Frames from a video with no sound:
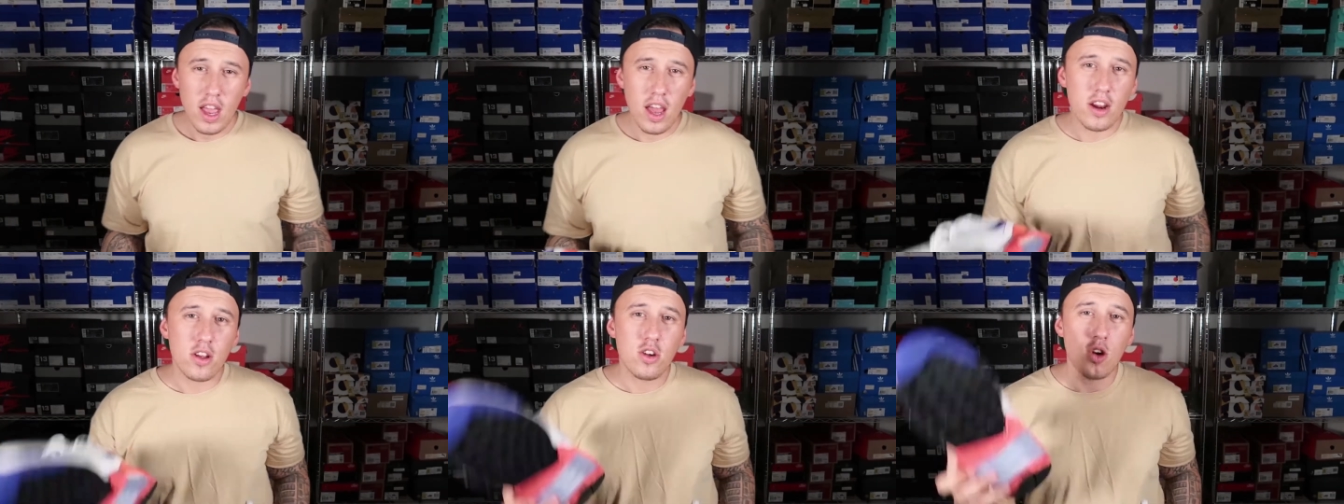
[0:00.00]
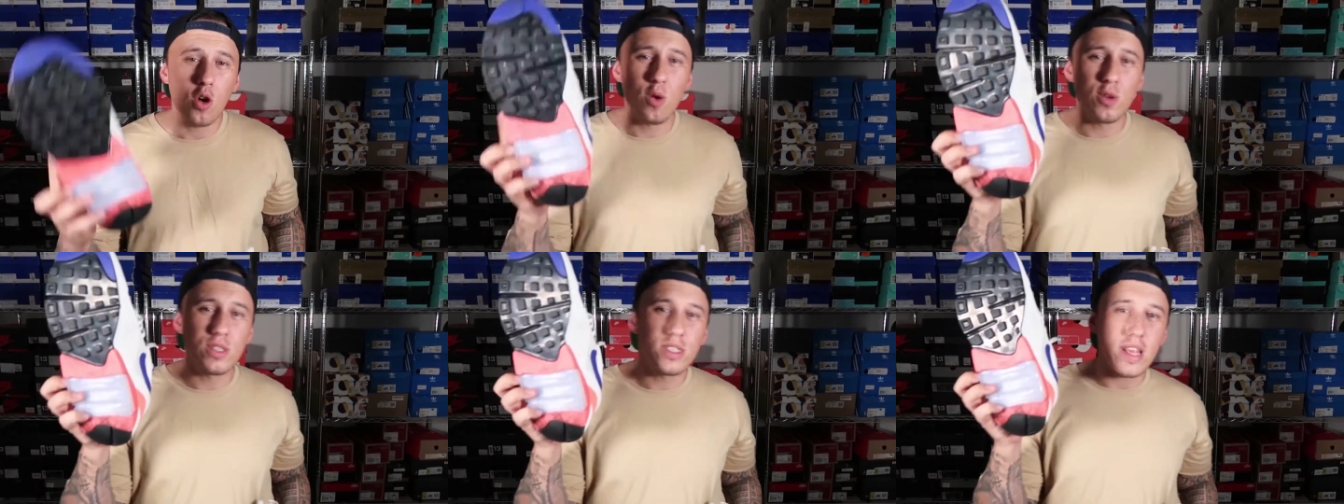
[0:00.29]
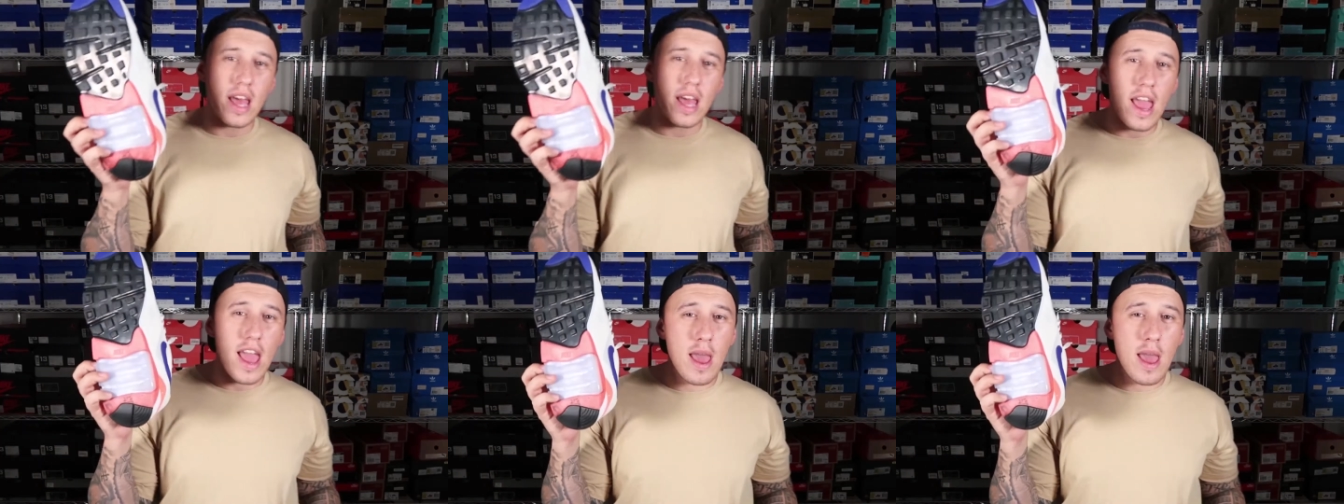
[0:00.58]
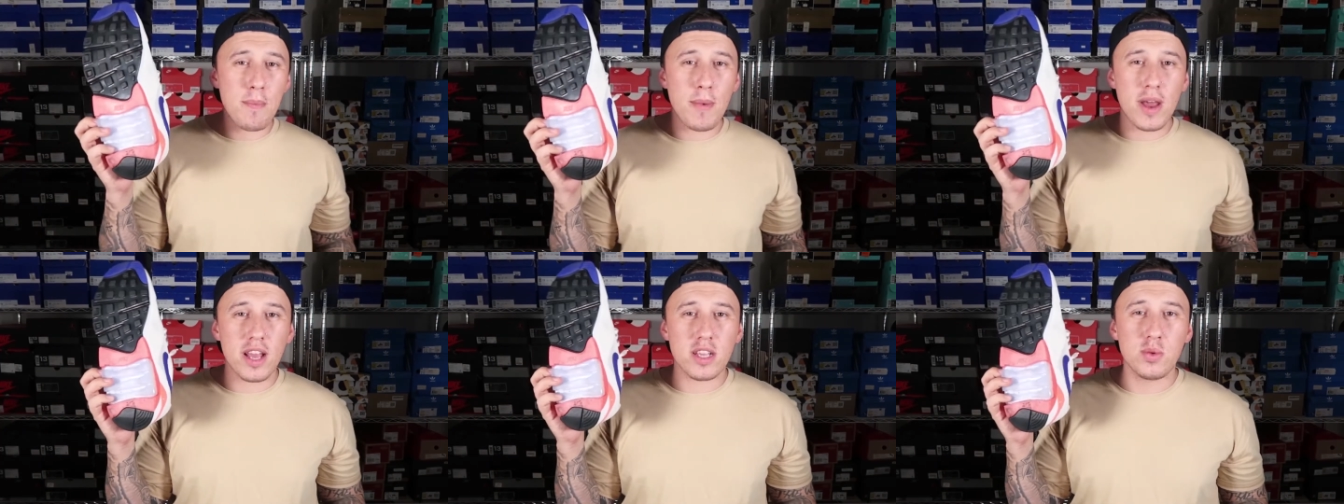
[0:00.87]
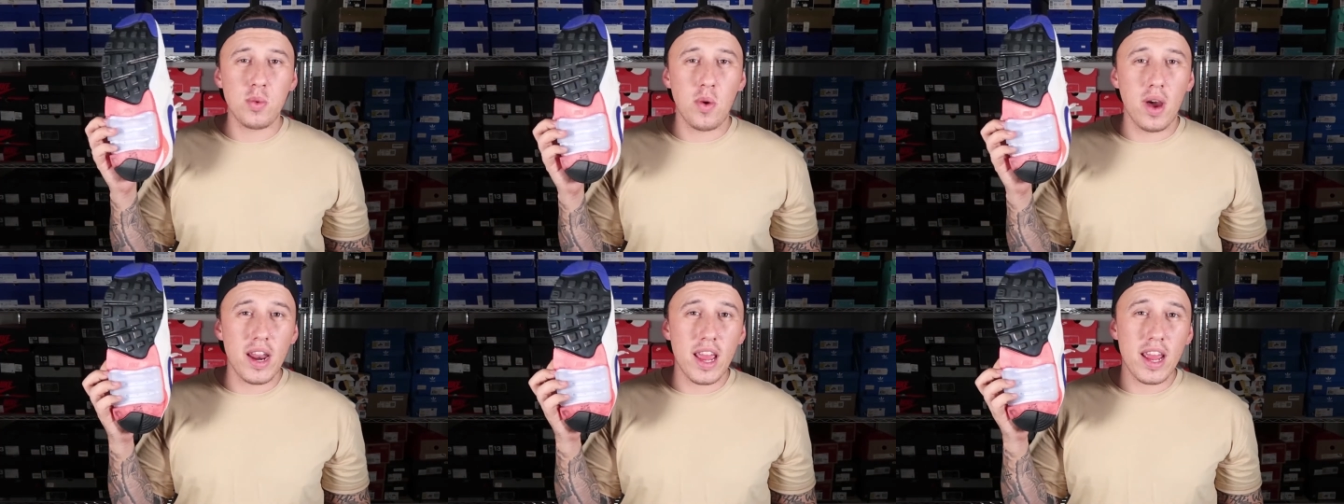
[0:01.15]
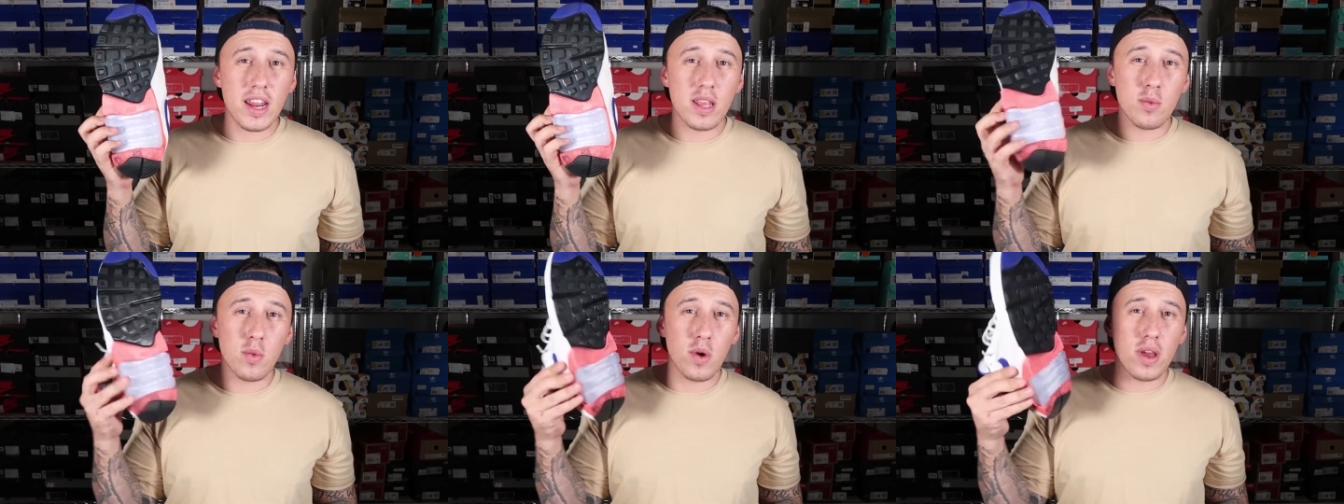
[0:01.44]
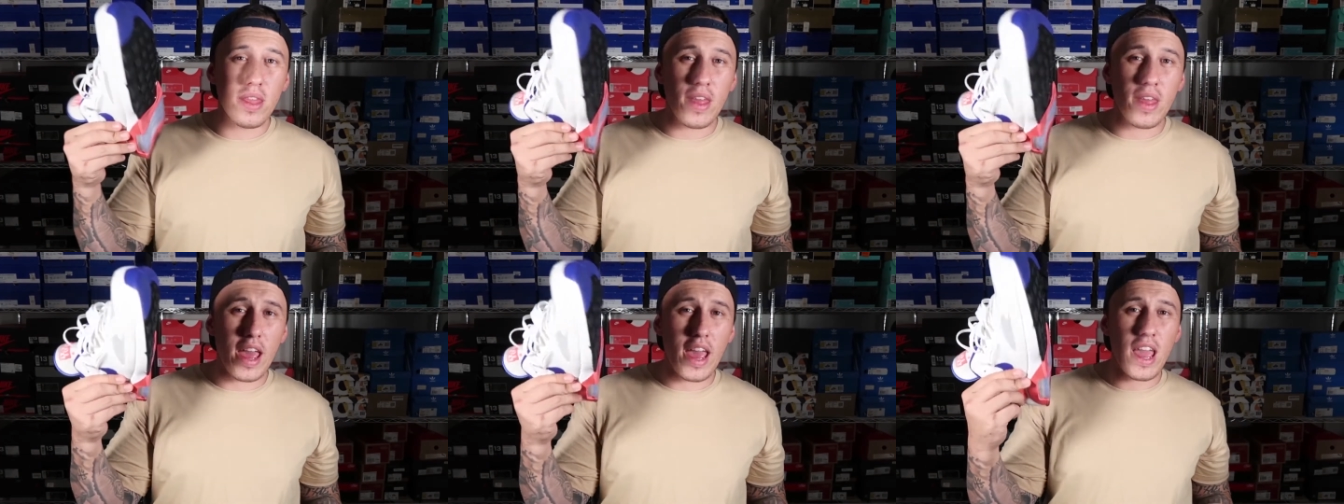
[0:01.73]
And of course the Air Max 180
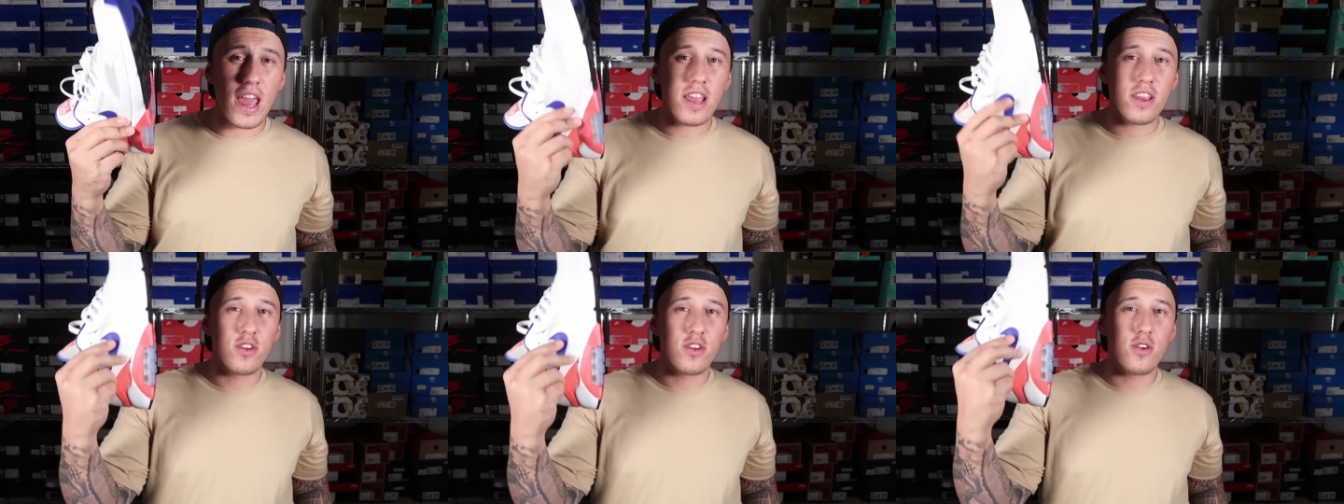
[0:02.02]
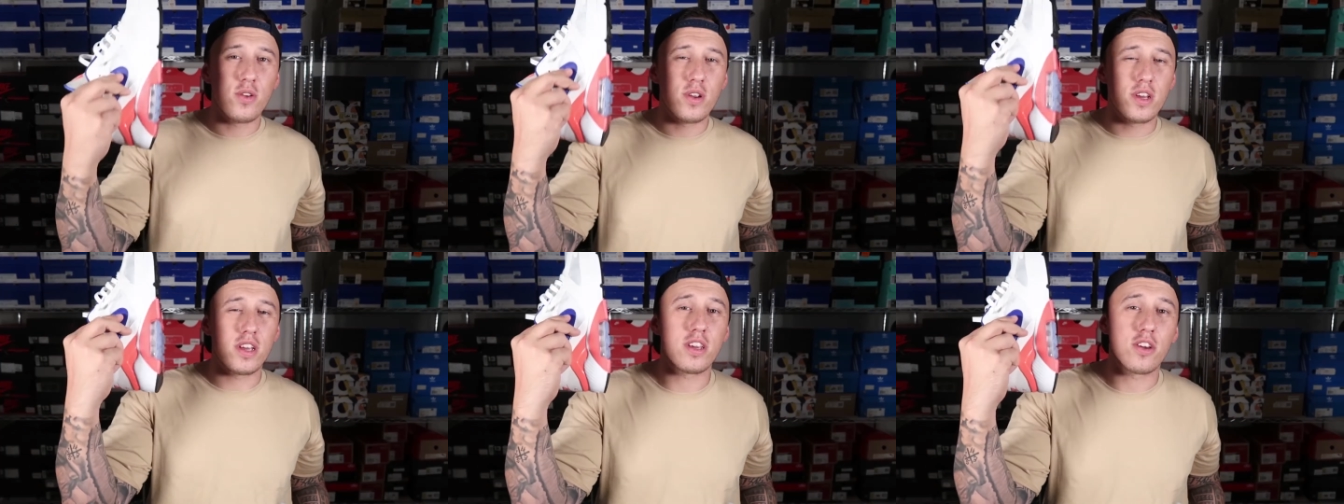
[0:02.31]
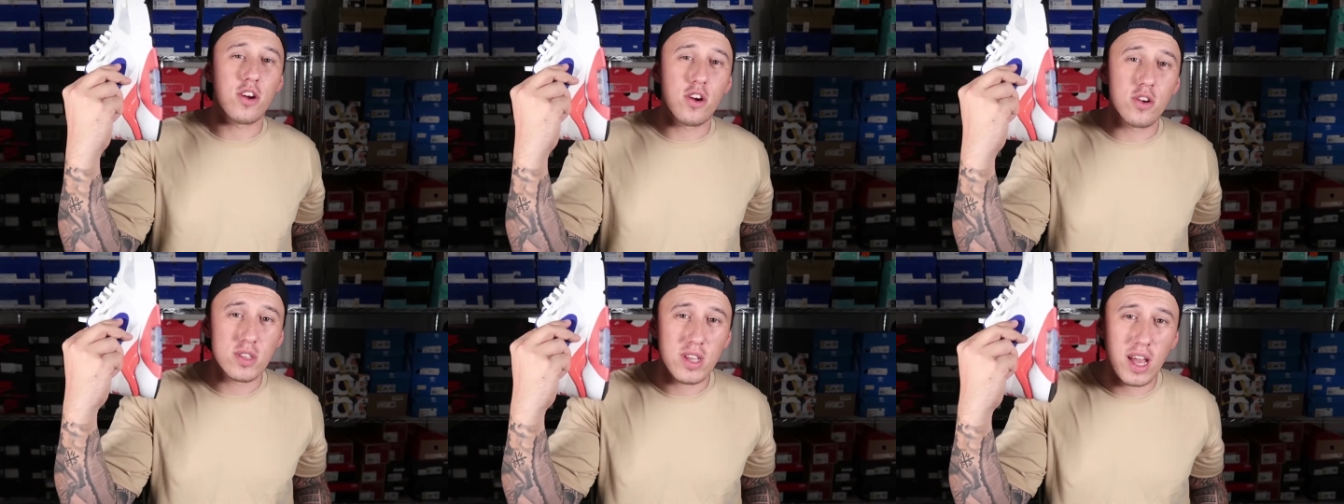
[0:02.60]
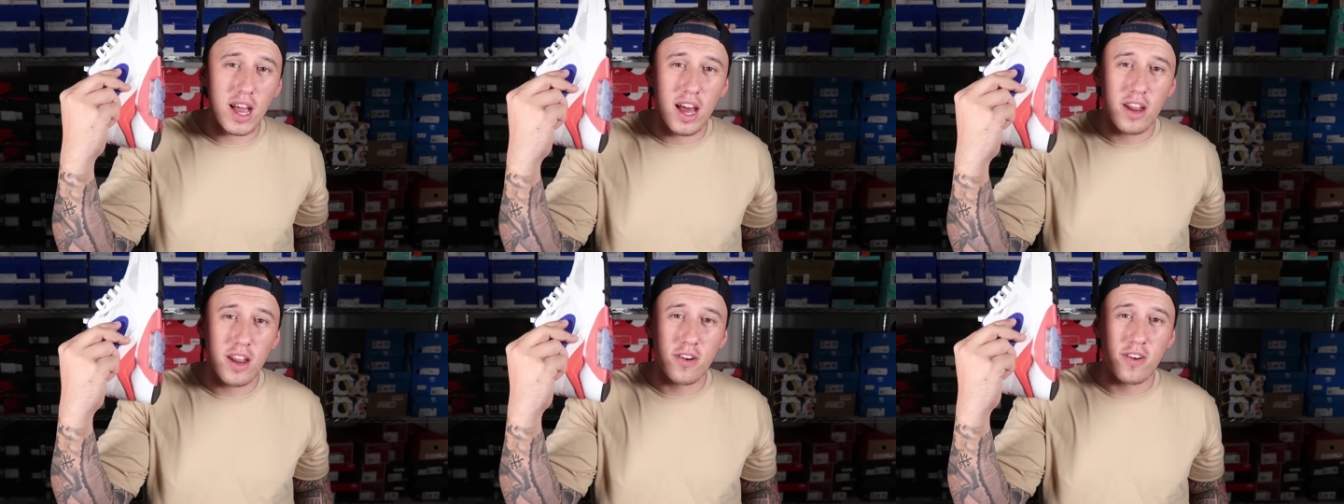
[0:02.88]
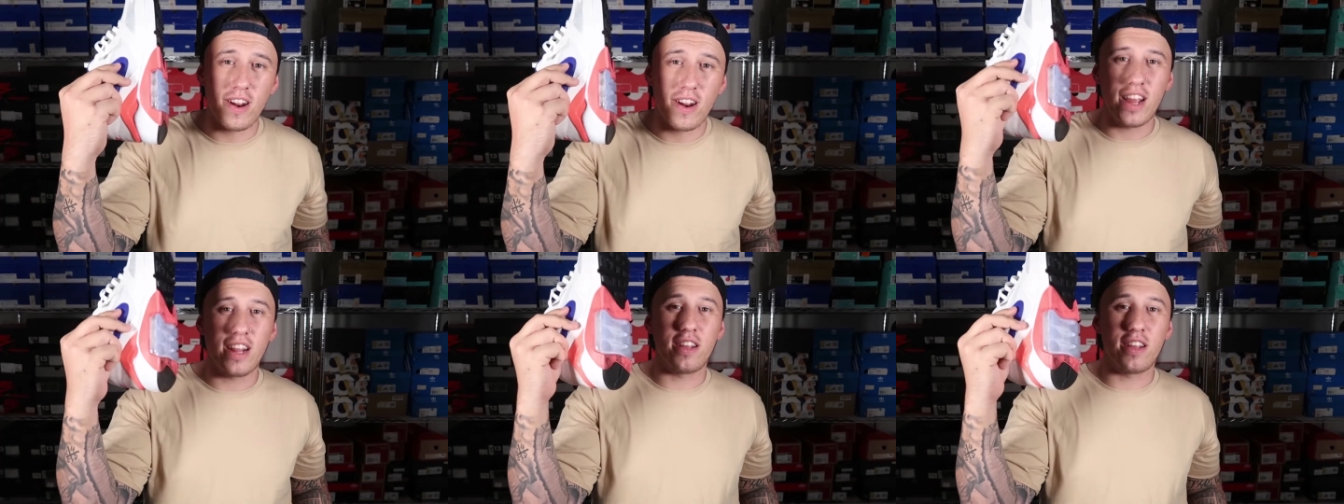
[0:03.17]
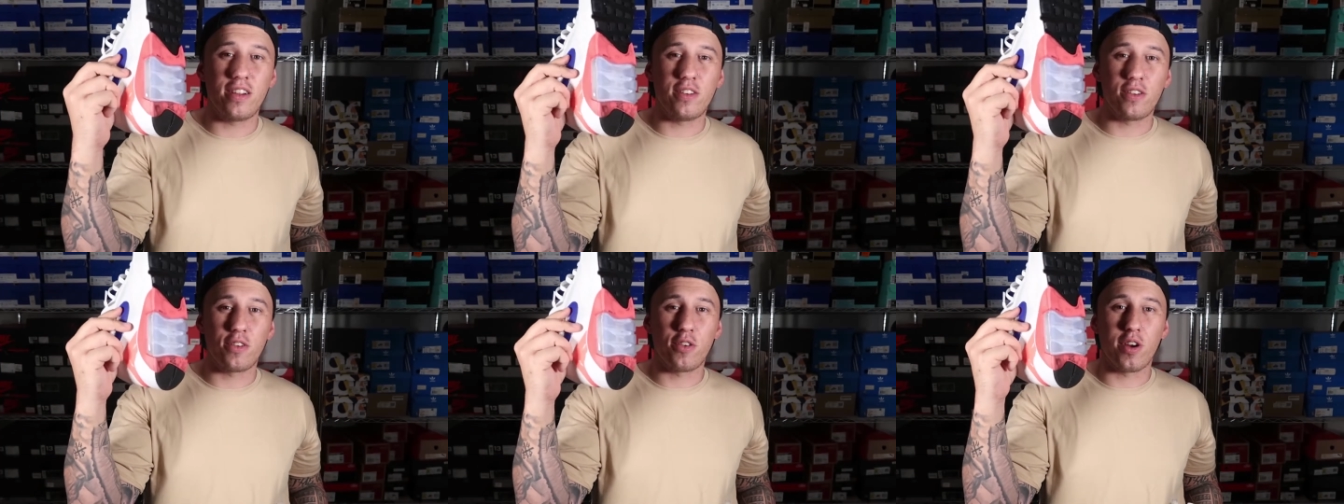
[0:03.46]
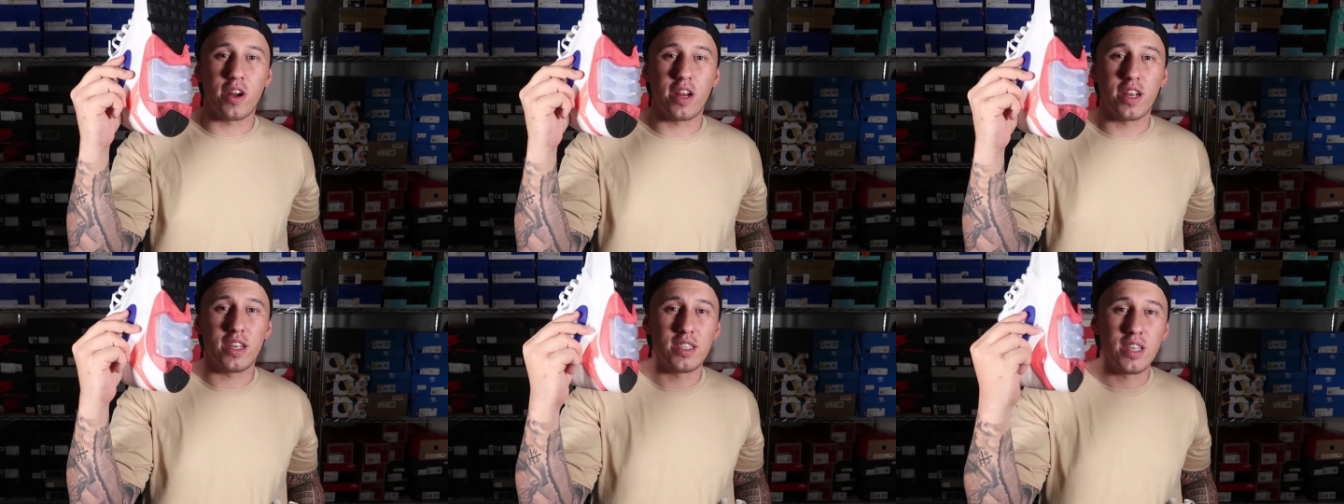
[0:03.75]
where the air unit goes 180
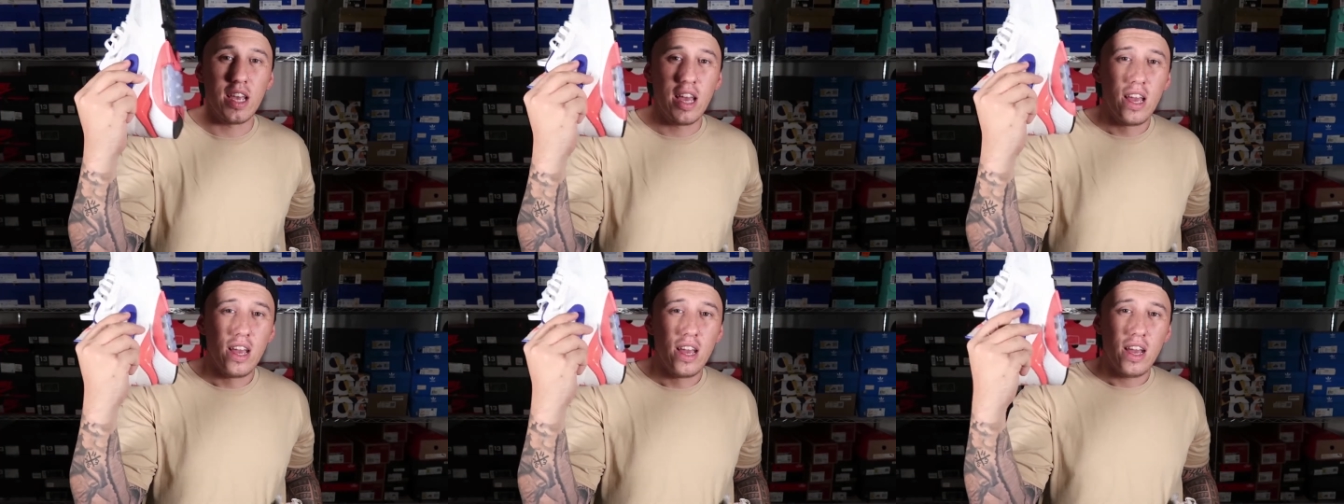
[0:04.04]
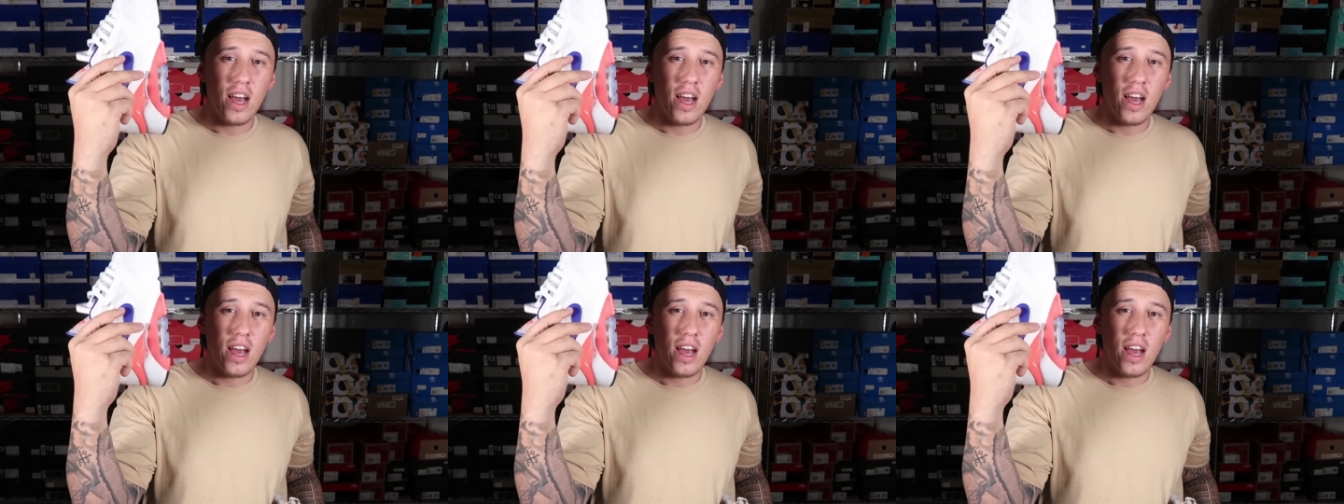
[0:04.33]
degrees